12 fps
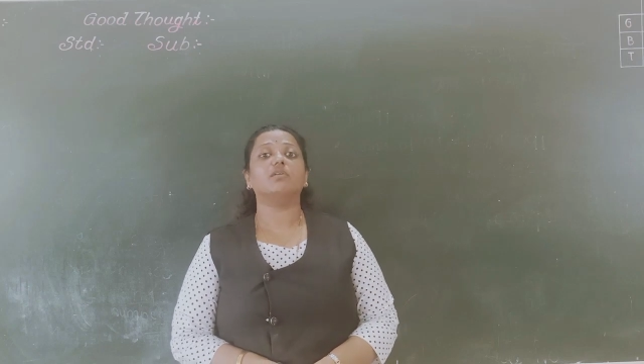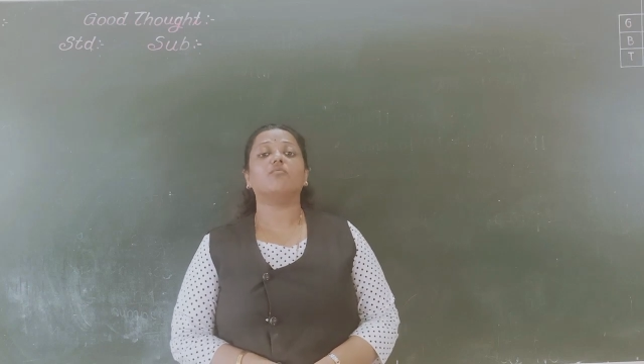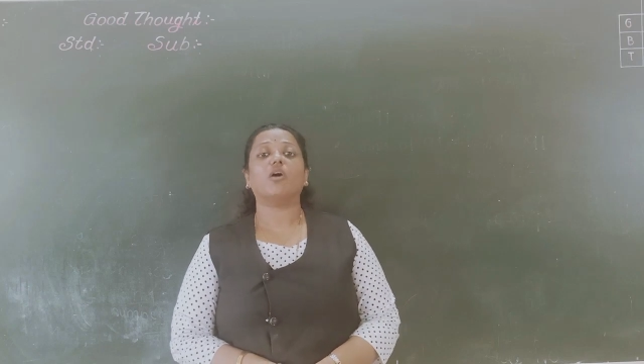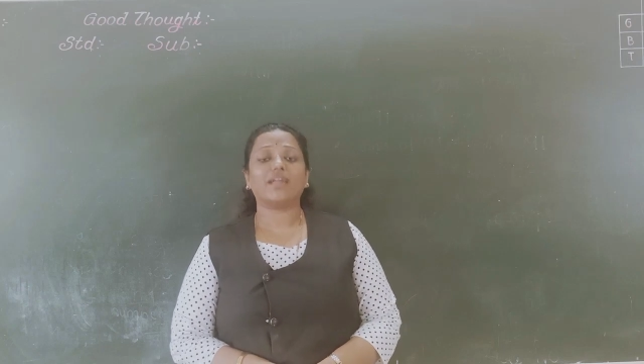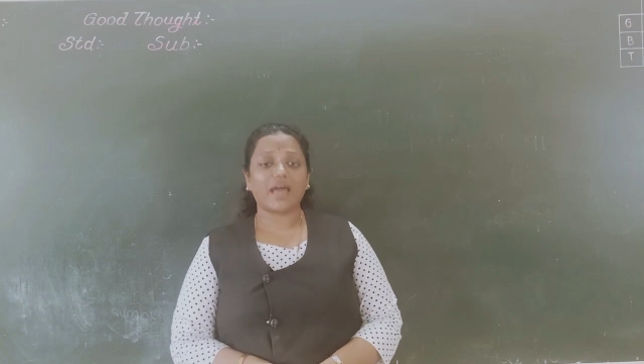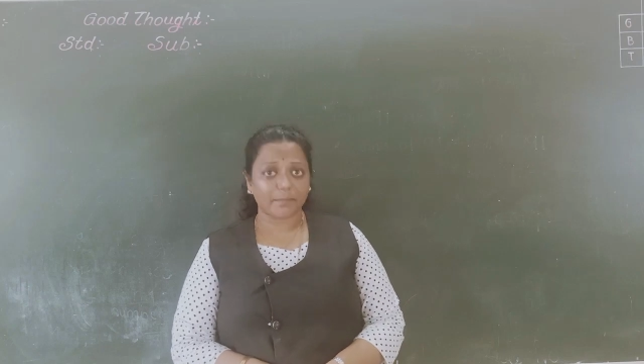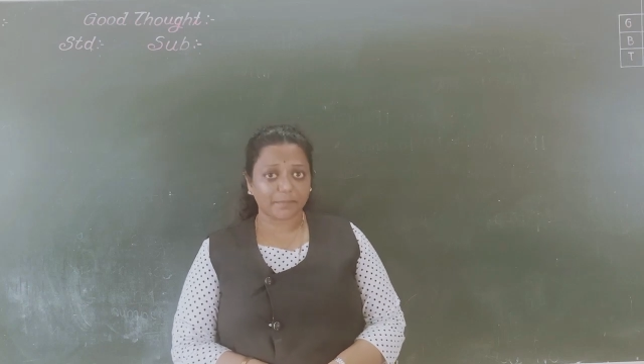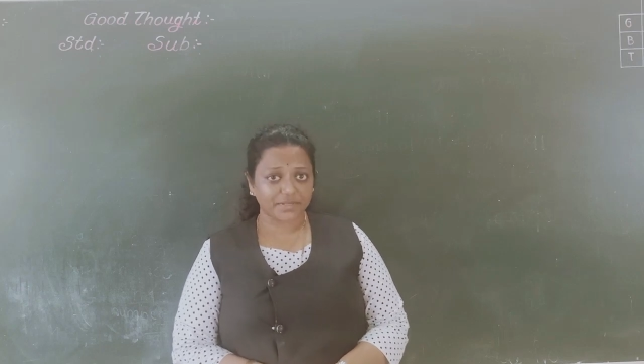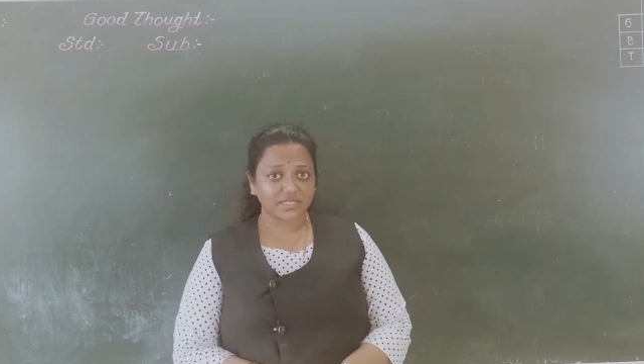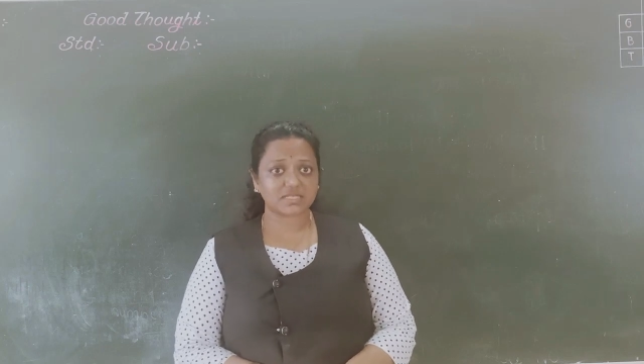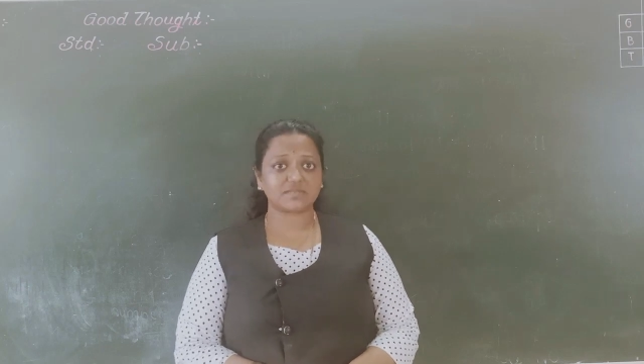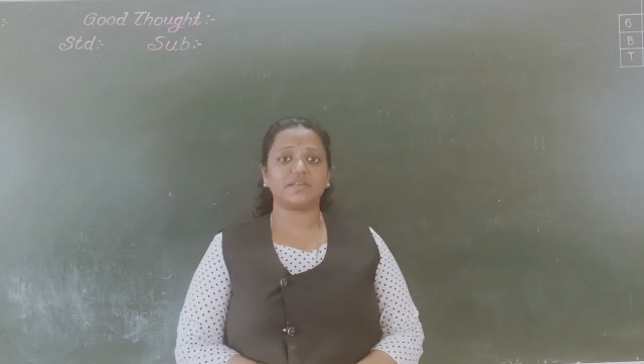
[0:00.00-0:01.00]
what
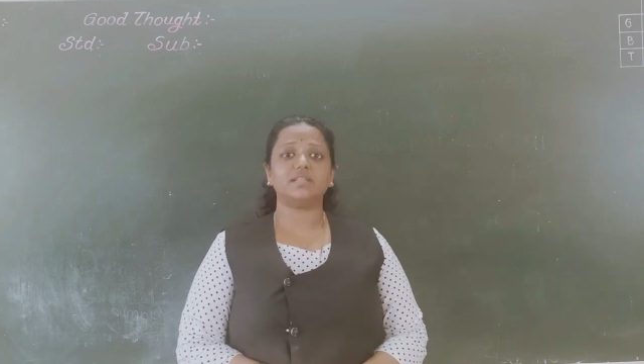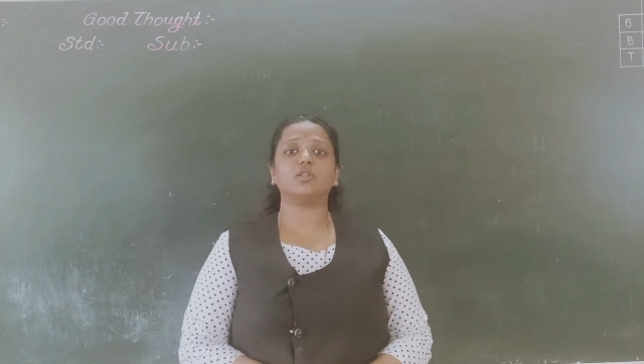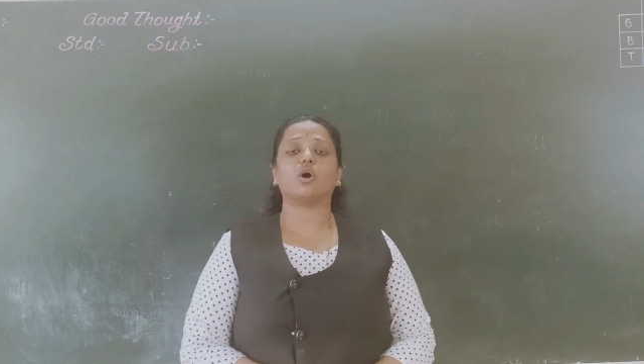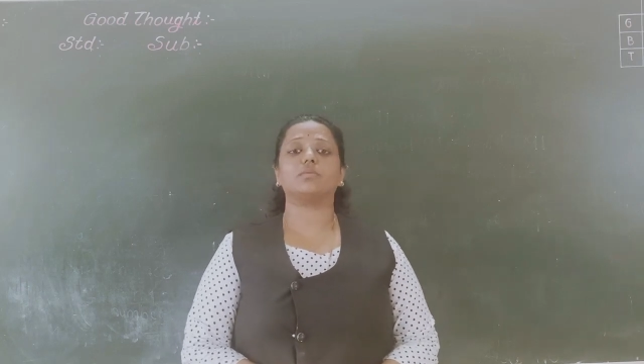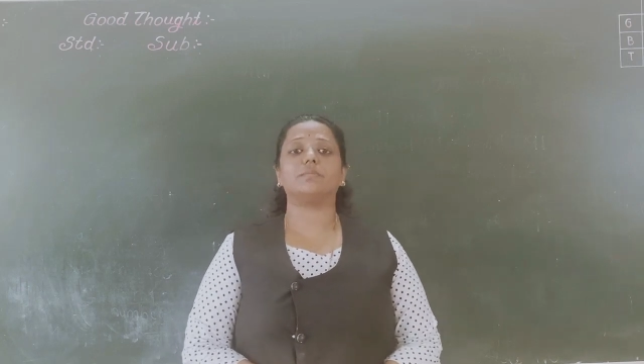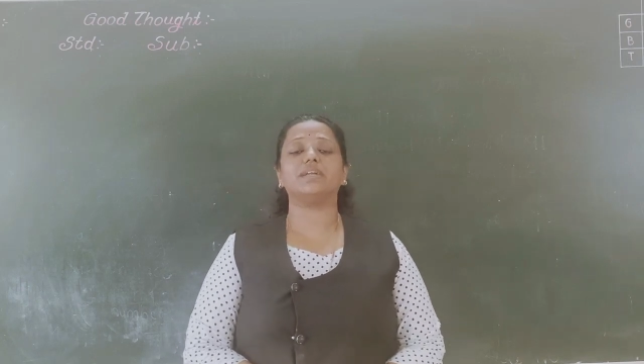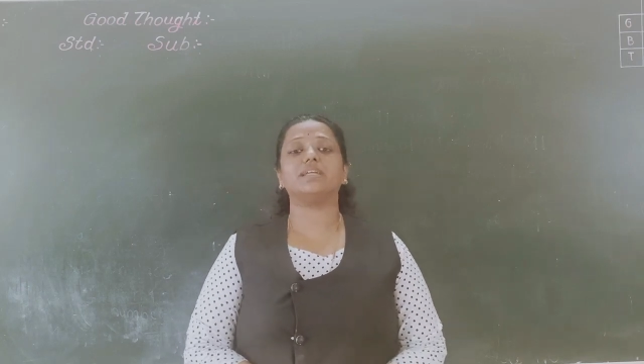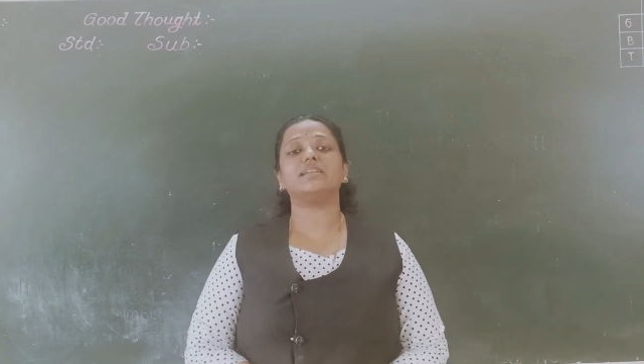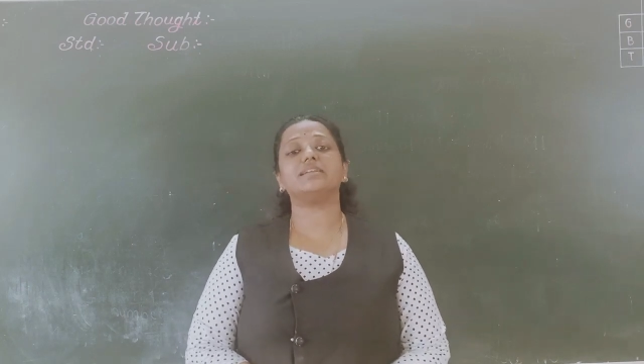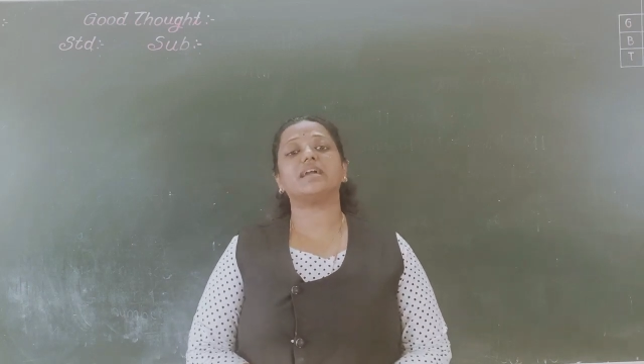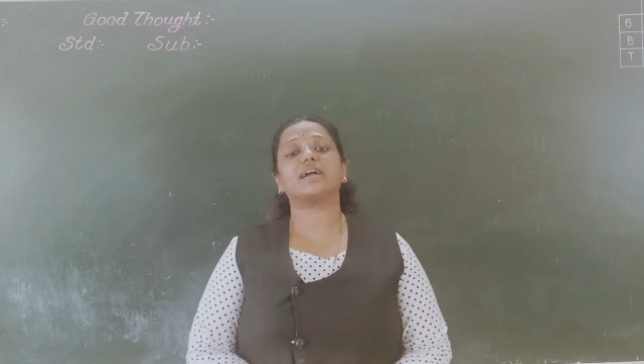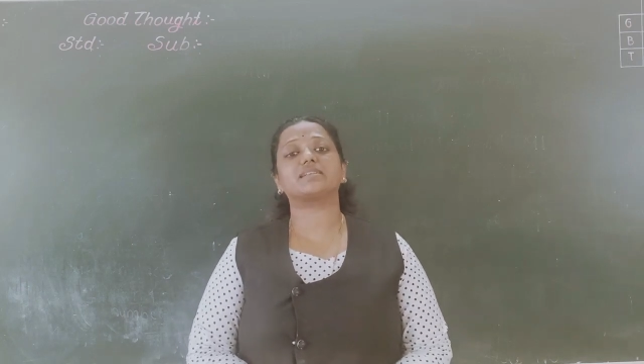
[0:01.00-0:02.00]
happens when non-metal
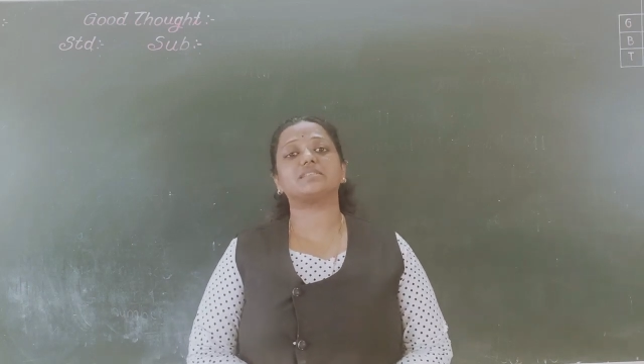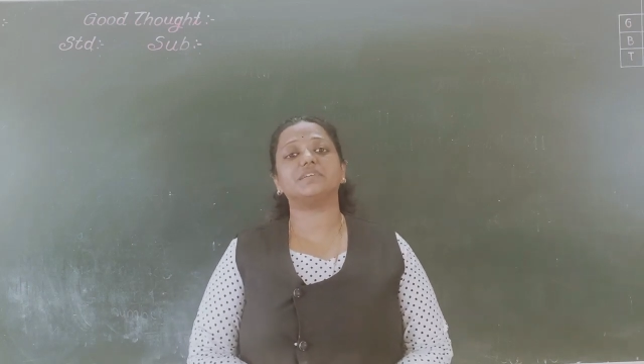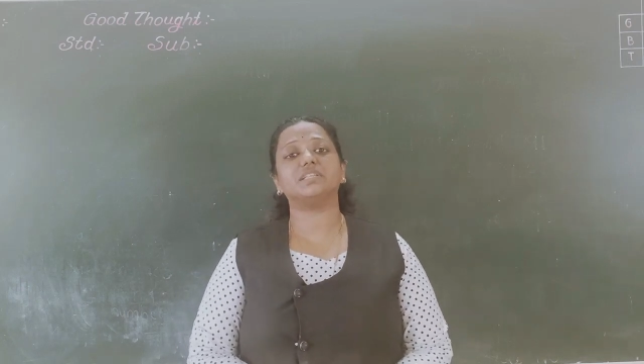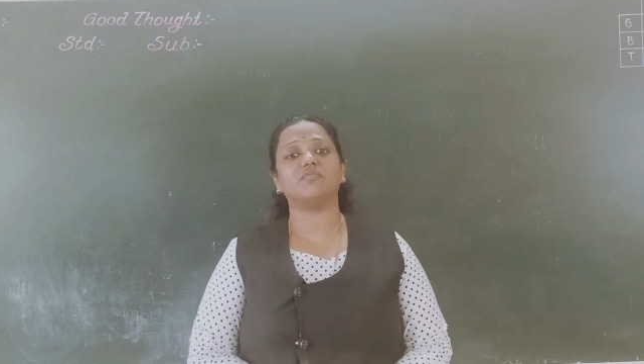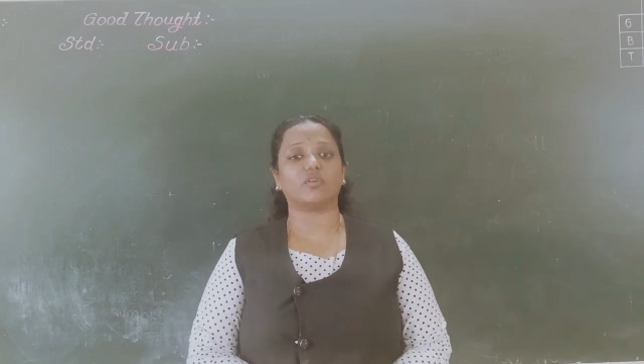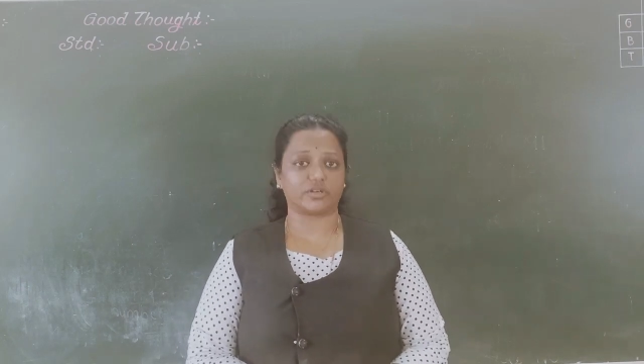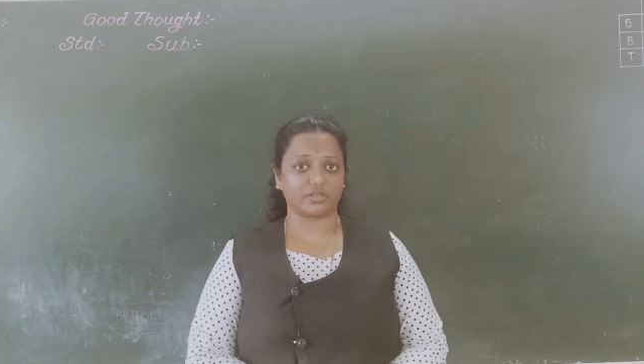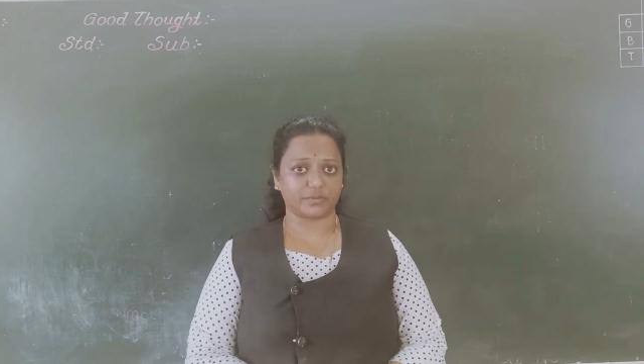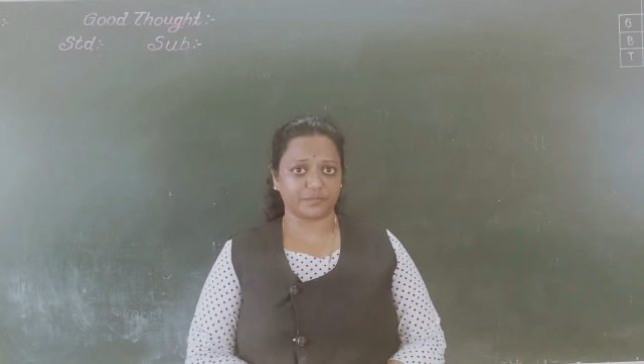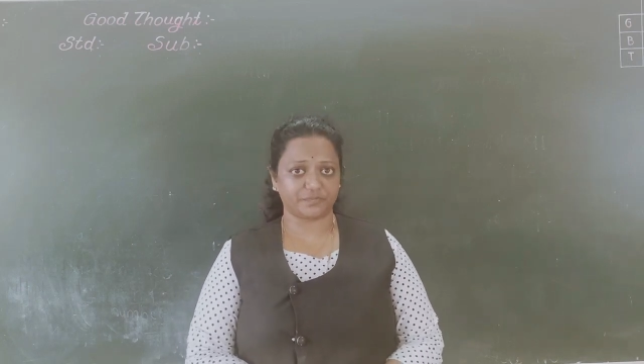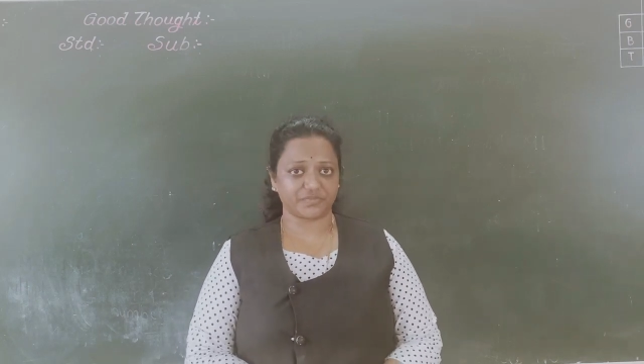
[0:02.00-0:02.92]
reacts with water.